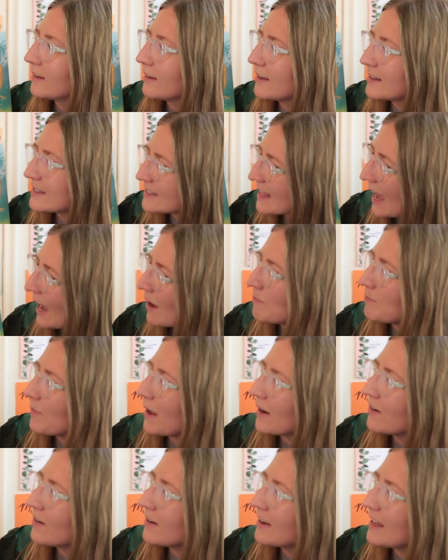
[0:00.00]
Is that
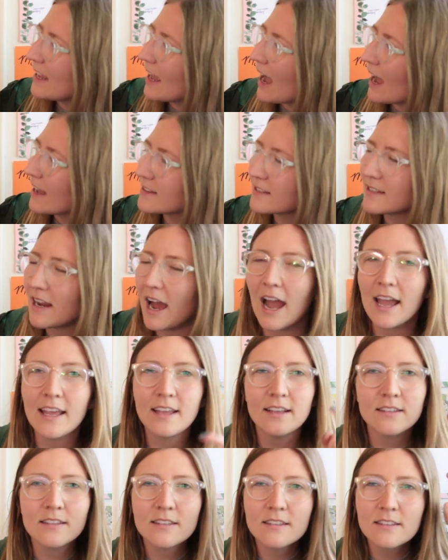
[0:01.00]
better? He asked. I
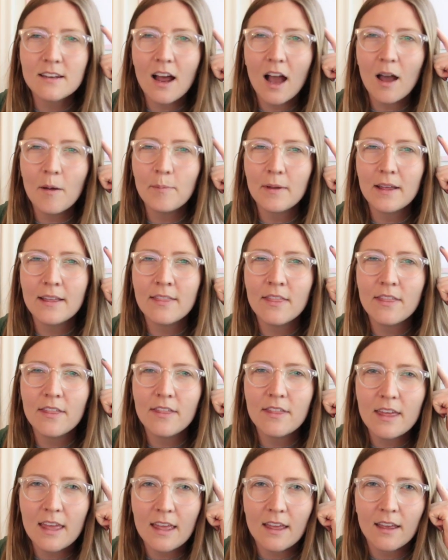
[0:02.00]
could stop and
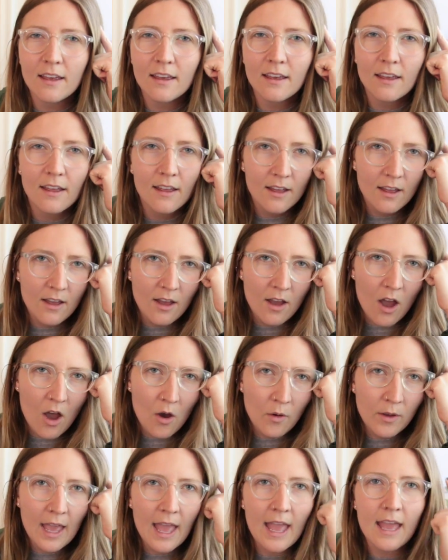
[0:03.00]
think.
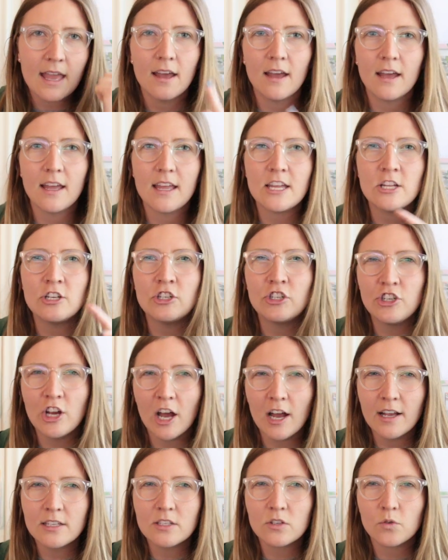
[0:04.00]
Okay, he
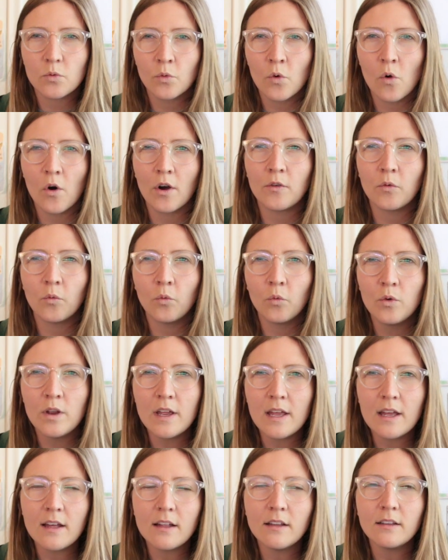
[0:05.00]
just roared
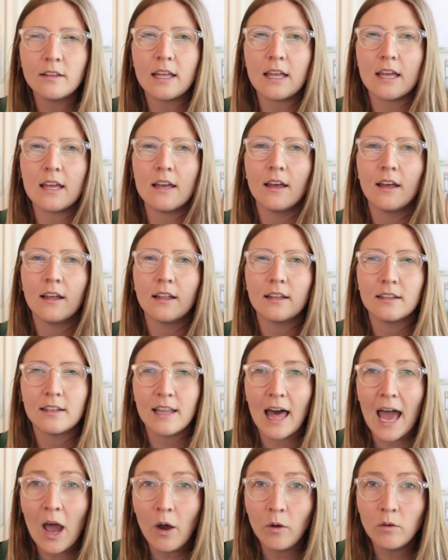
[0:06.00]
really
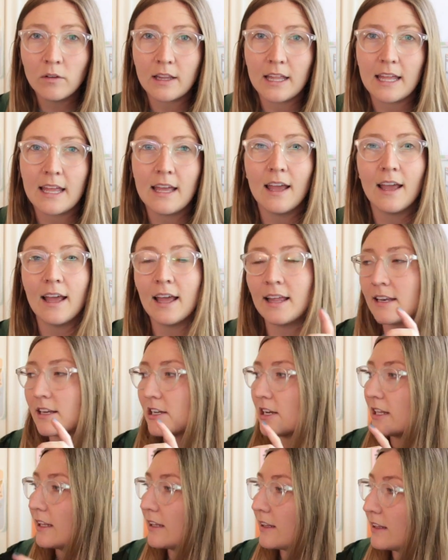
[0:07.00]
loudly,
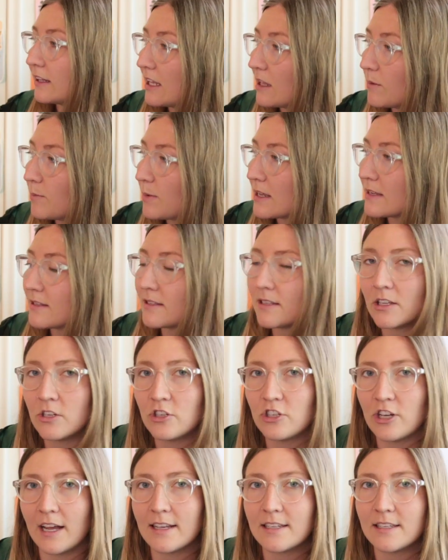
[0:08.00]
and Libby
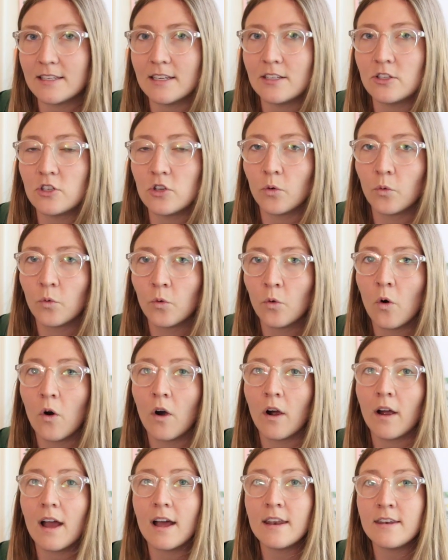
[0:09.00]
suggested to
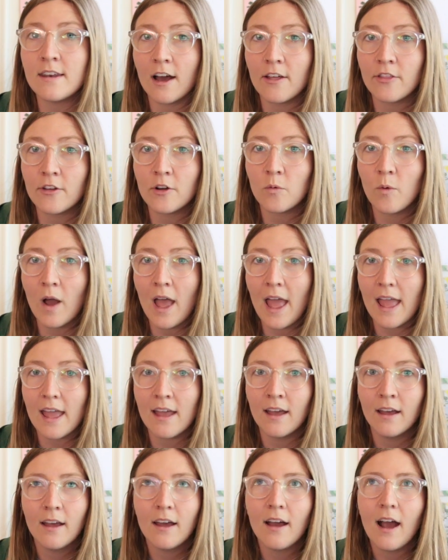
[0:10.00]
roar another
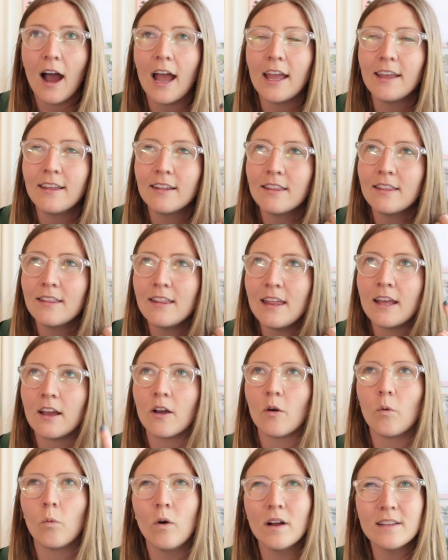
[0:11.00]
way. I could
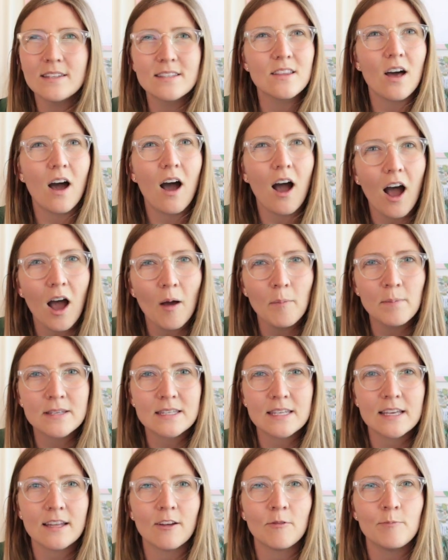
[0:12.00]
think, what's the
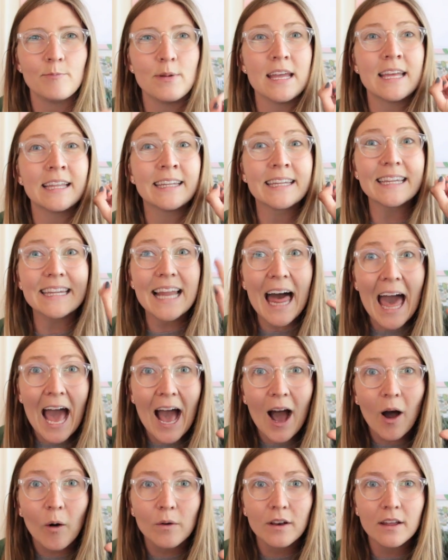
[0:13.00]
opposite of being
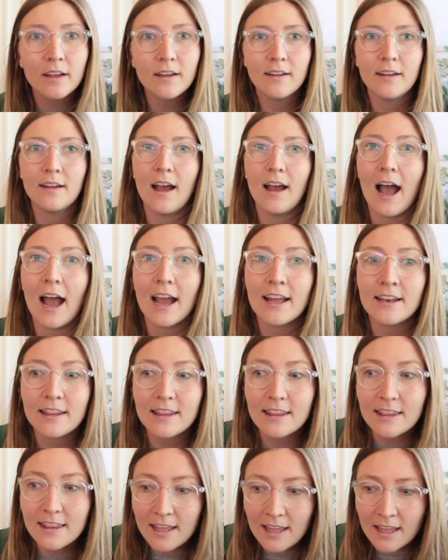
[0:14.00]
loud? I
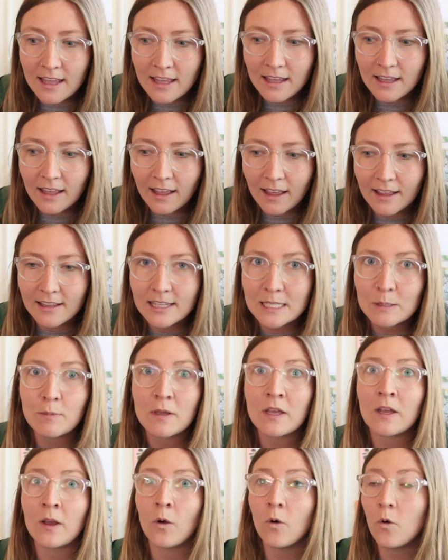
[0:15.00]
think it's
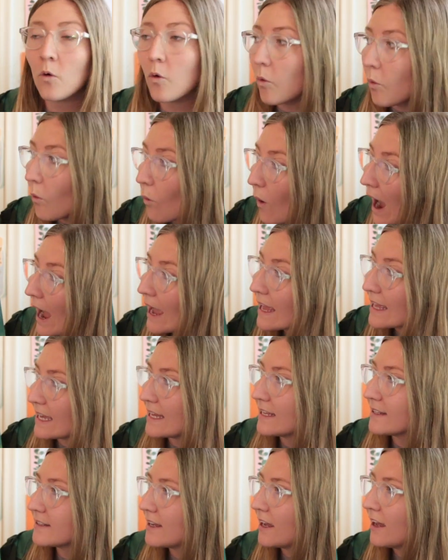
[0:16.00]
being
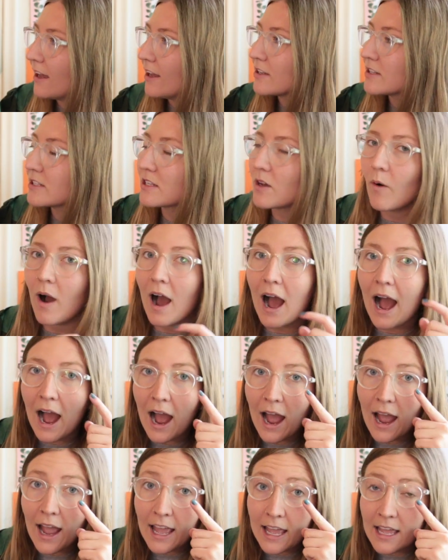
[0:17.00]
quiet. So
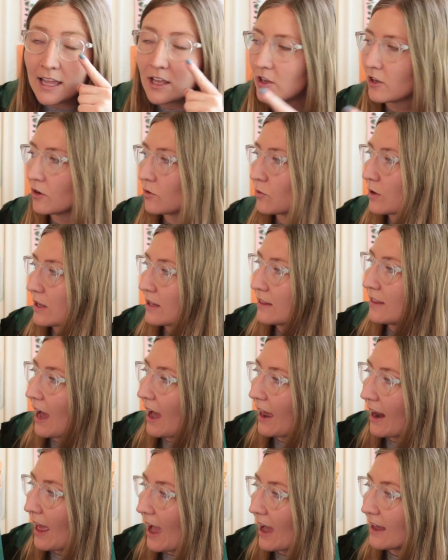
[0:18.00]
I could read
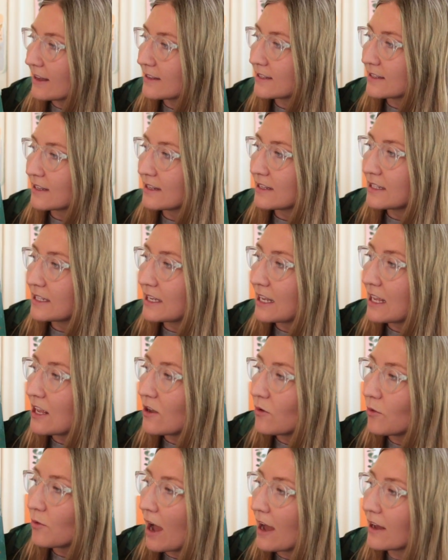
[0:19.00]
that as
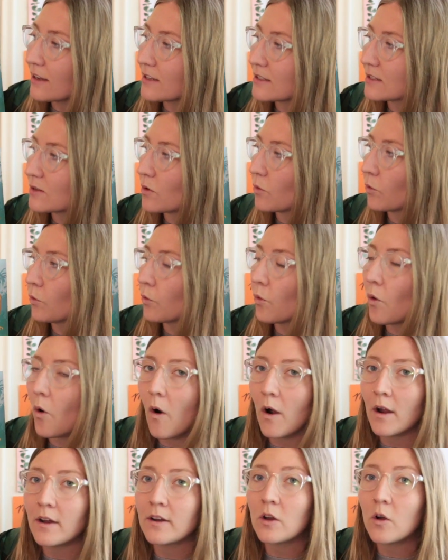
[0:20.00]
T-Rex
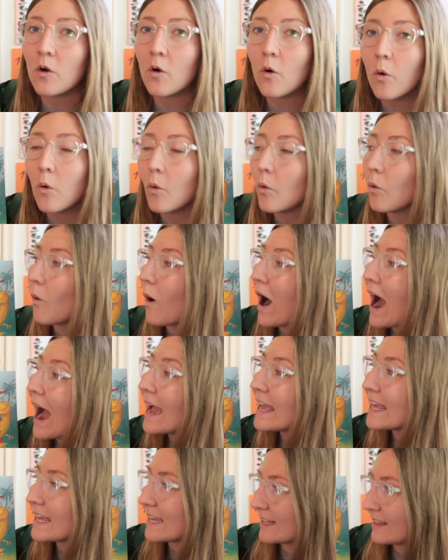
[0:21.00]
roared
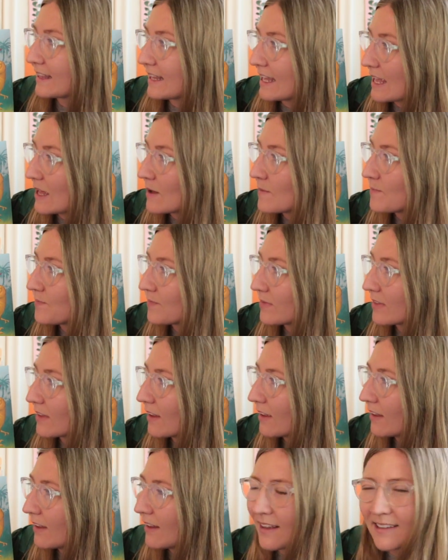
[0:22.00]
quietly.
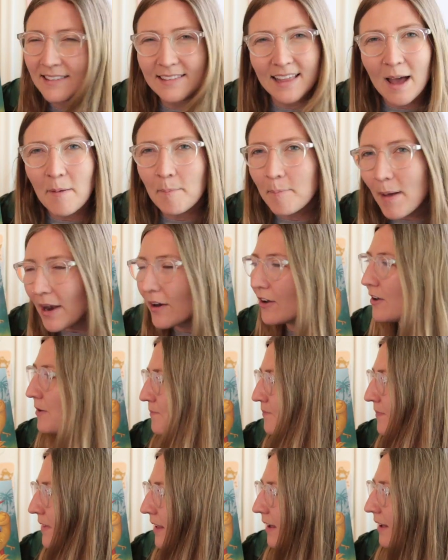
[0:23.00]
Is that
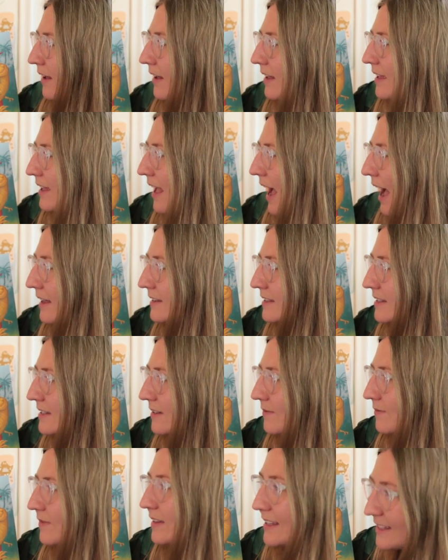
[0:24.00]
better? He
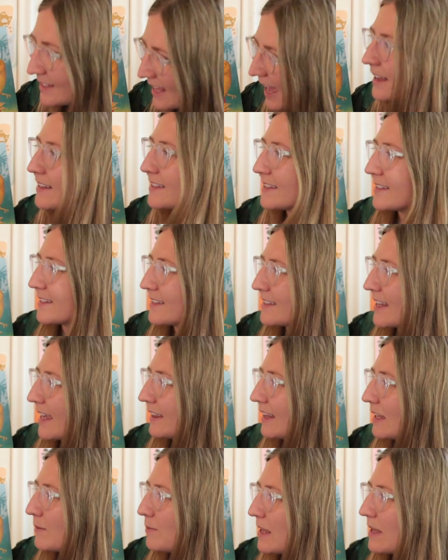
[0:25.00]
asked. Yes,
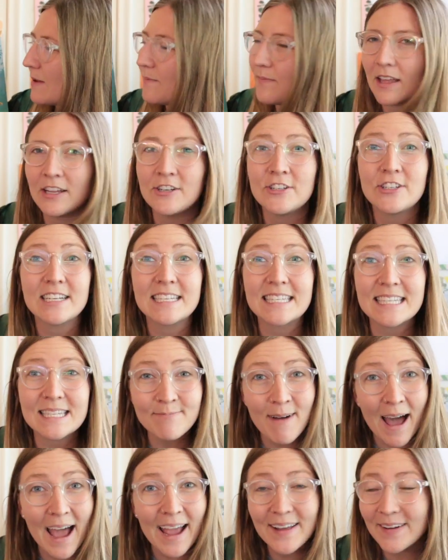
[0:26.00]
said Libby, and she
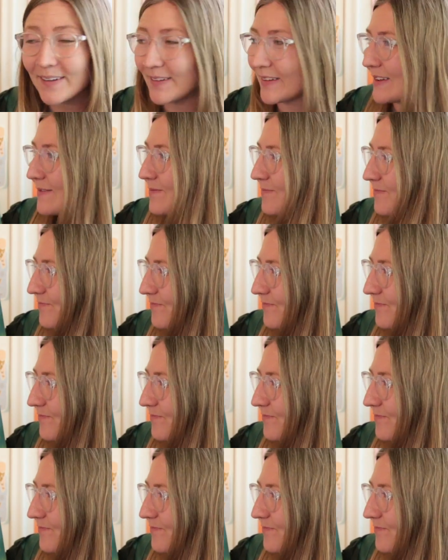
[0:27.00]
smiled.